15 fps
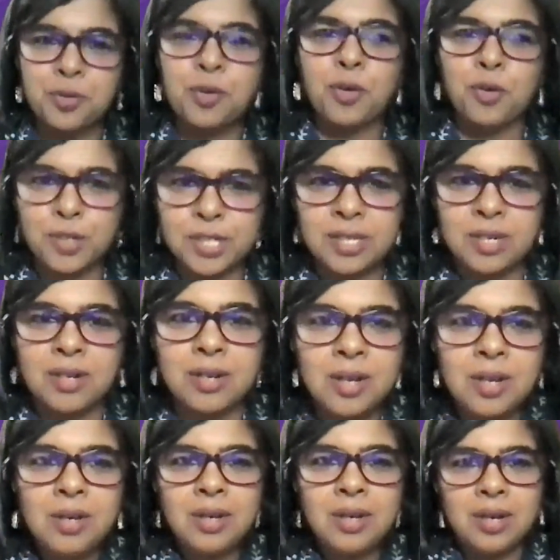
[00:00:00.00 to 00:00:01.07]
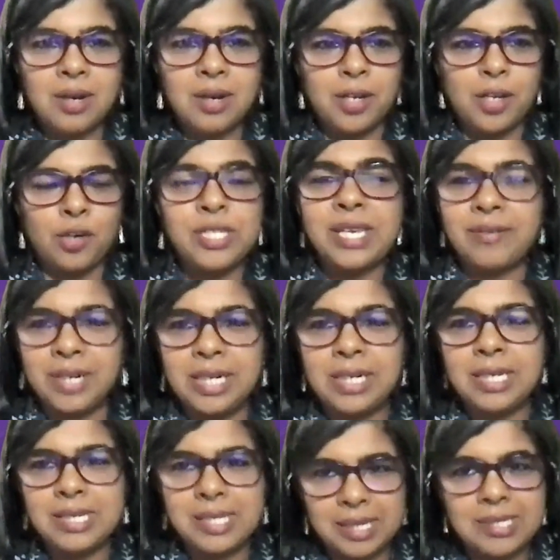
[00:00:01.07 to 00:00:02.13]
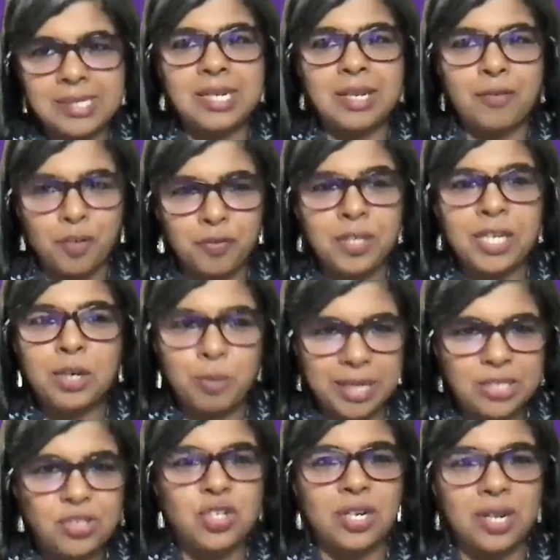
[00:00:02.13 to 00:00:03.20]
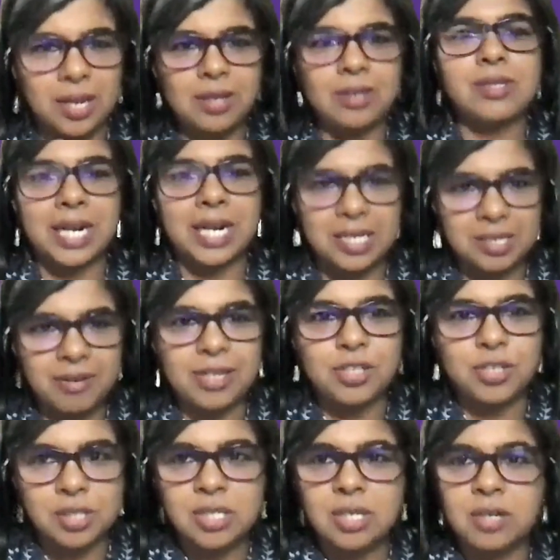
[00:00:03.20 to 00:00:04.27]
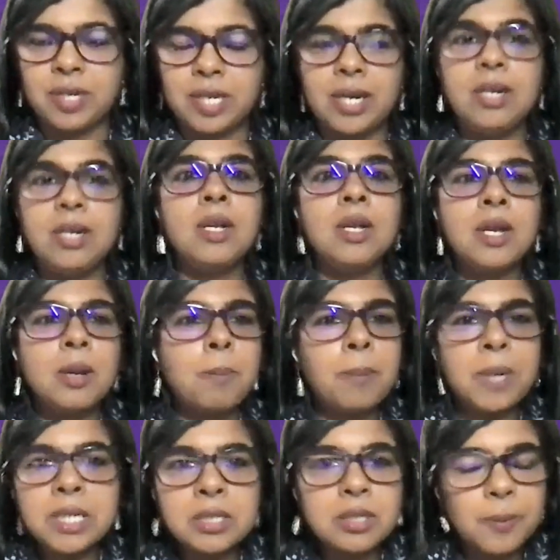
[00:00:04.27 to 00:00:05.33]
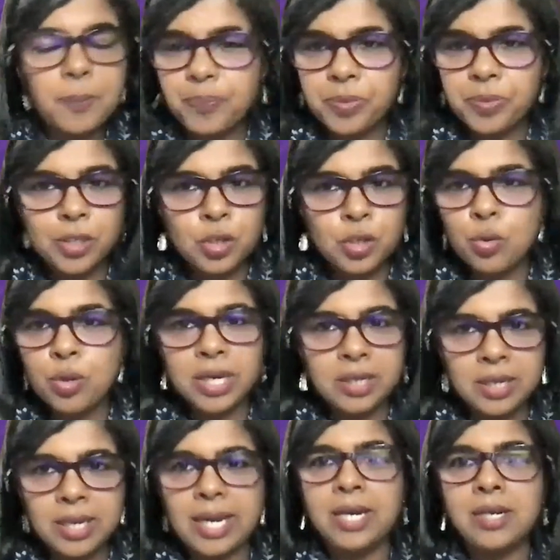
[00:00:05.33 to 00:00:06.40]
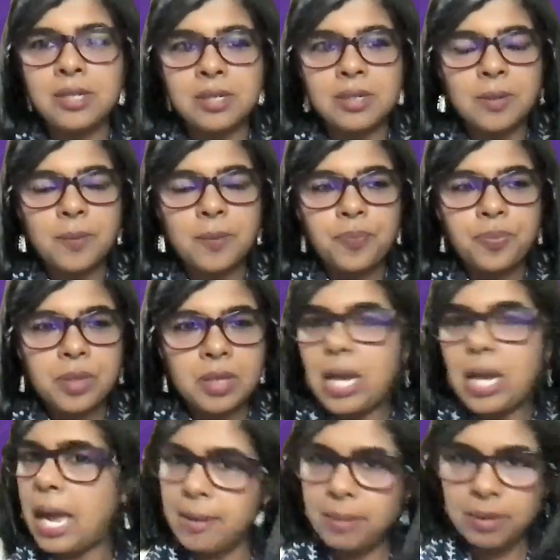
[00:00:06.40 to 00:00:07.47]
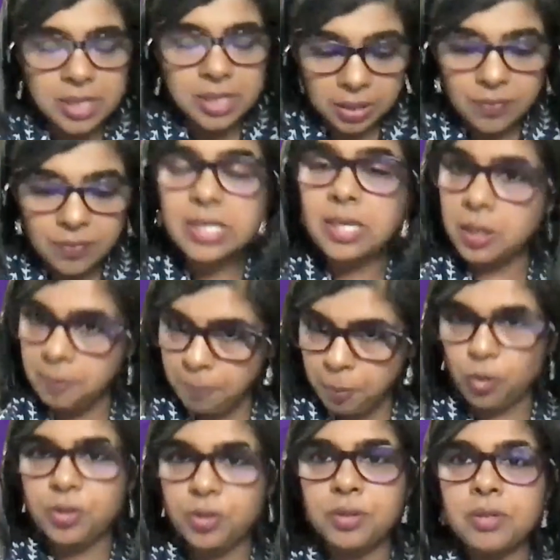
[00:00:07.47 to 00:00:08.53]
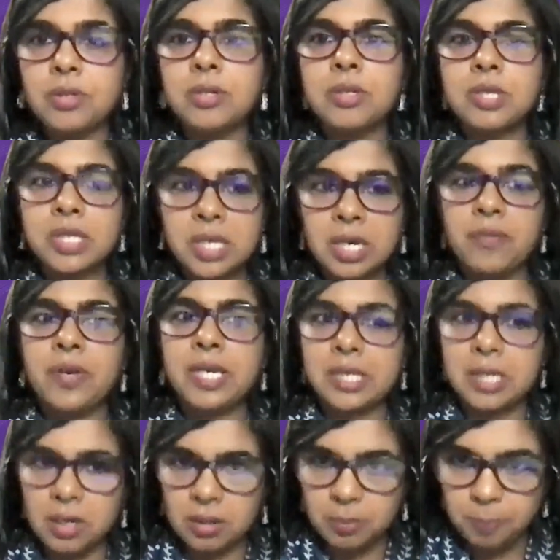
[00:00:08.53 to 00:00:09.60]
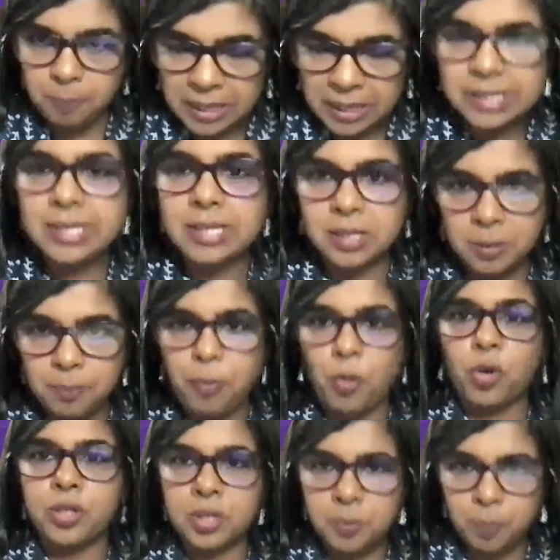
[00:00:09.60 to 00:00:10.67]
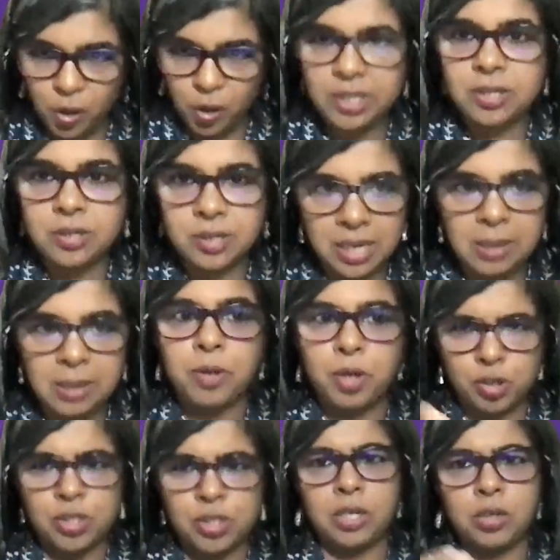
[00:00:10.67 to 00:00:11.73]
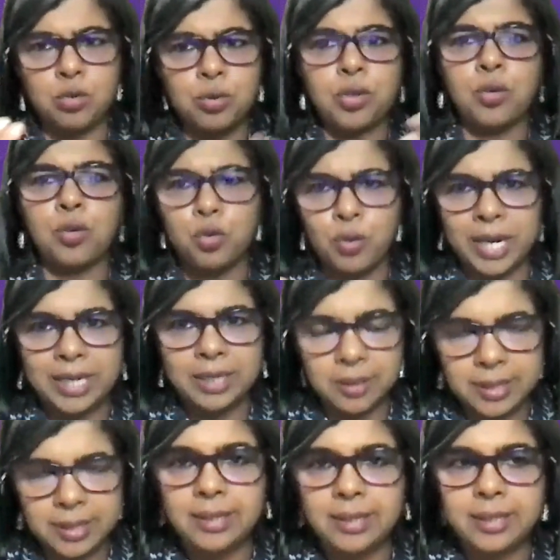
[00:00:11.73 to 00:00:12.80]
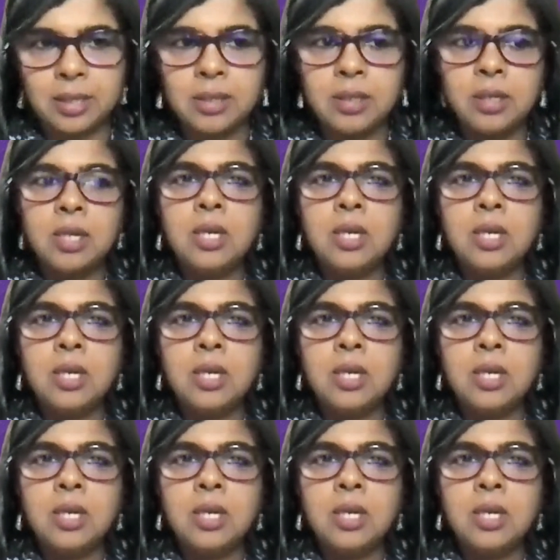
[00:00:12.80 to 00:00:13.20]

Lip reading: to close the, 70, 60, 50 questionnaire satisfaction survey, right? But you can get surveys are important. Surveys are pulse is important point in time because then you get the delta.